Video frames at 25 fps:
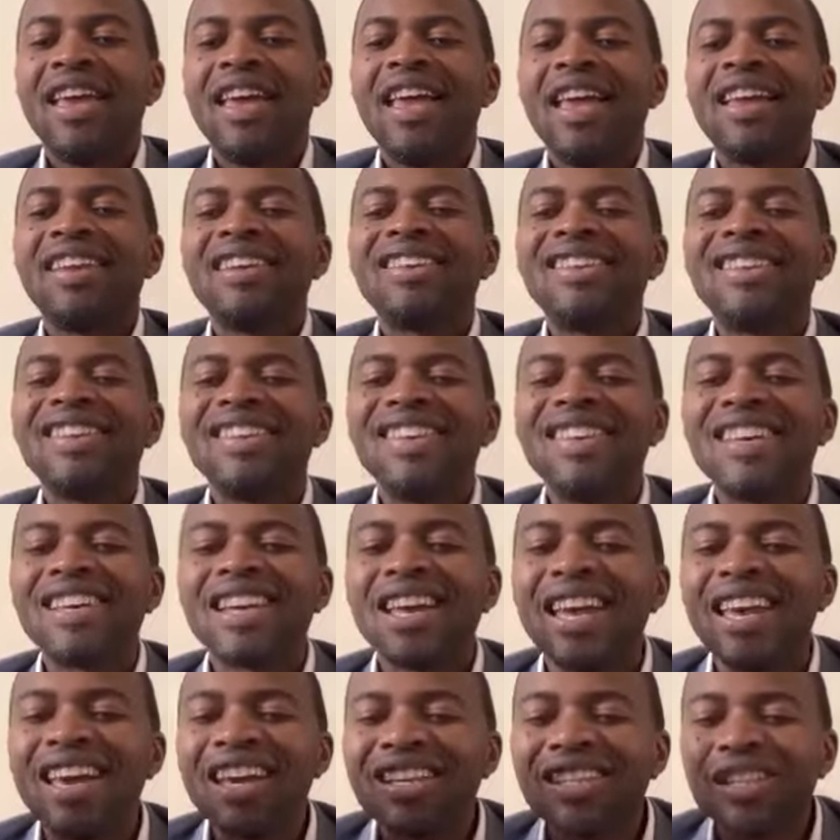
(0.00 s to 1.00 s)
And
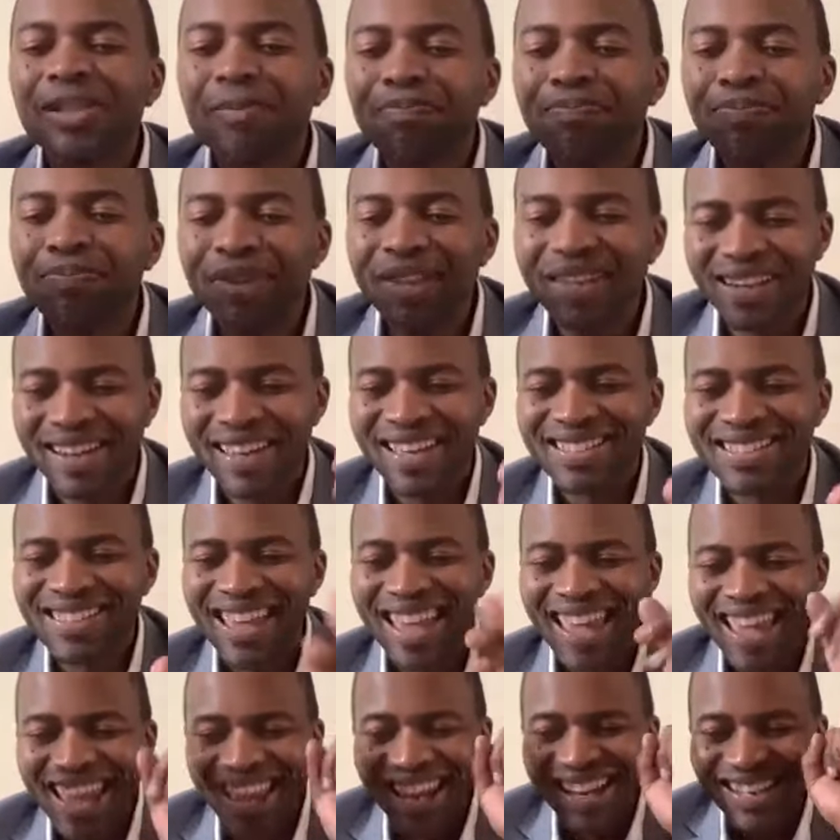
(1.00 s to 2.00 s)
experience,
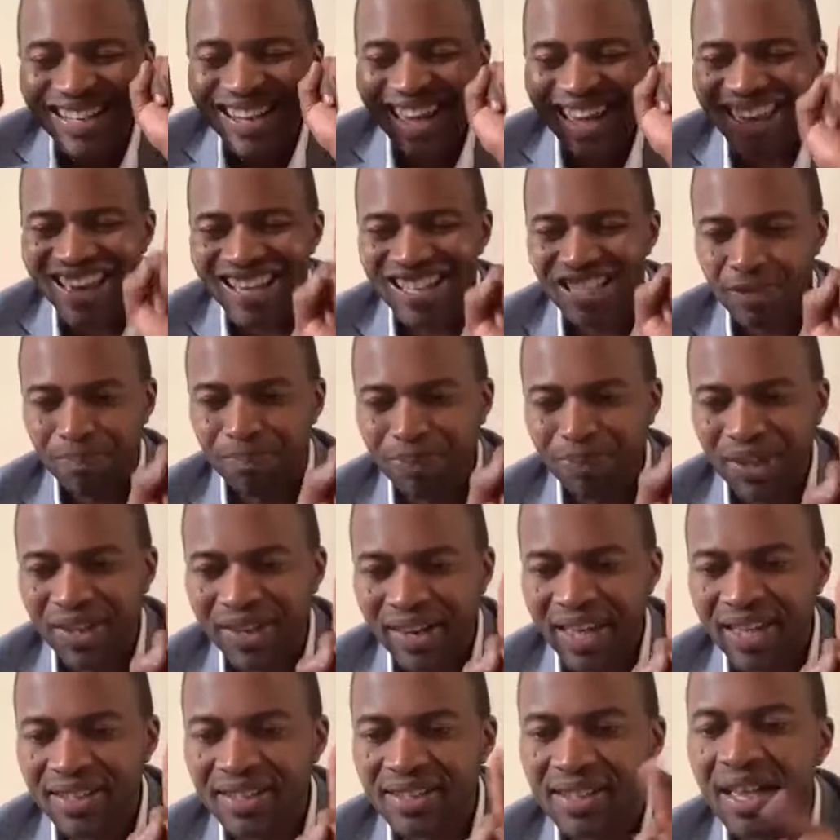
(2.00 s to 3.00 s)
and
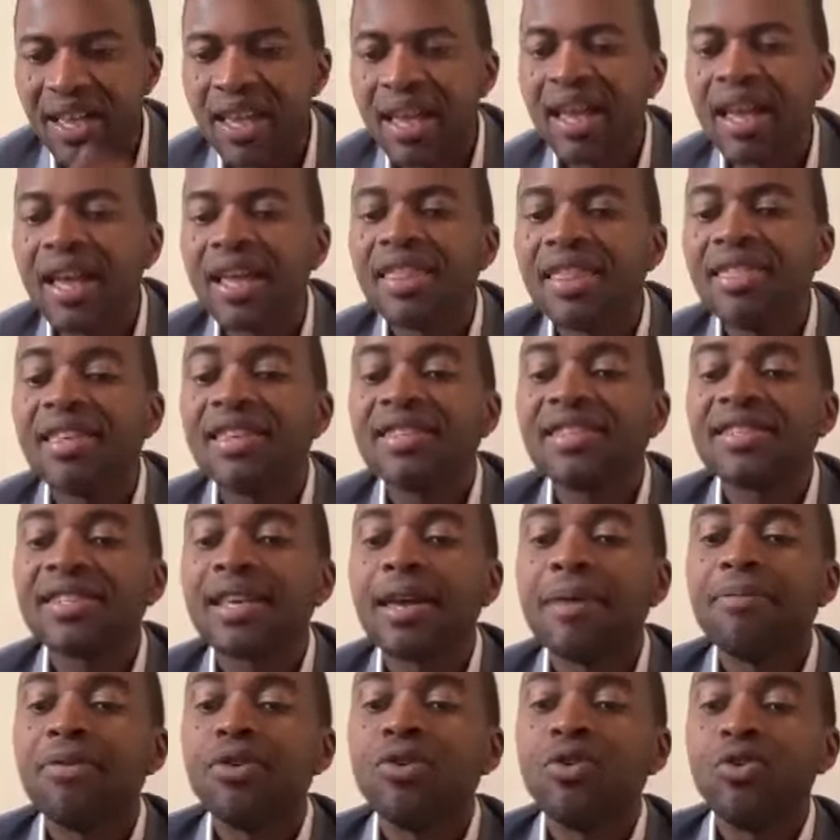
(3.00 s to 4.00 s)
experience the
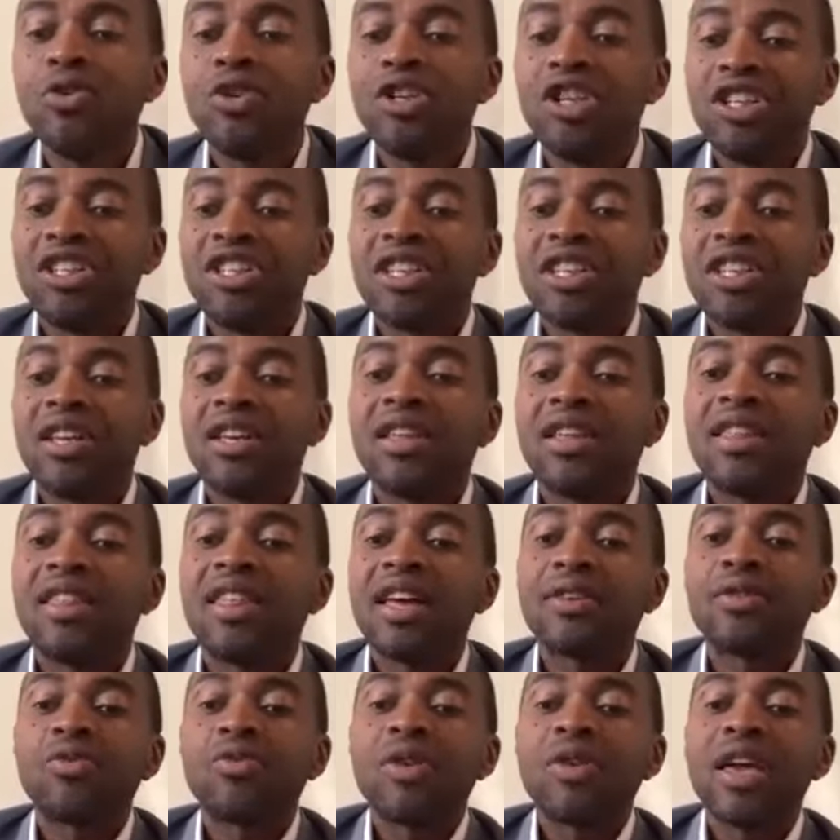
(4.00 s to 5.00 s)
same unity
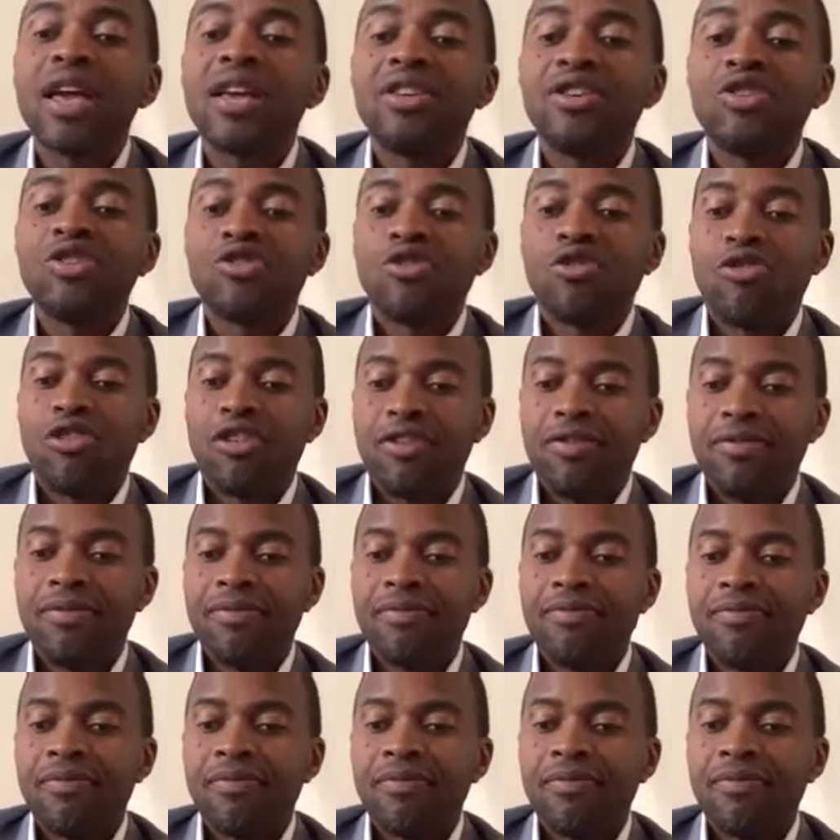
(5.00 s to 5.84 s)
that we enjoy.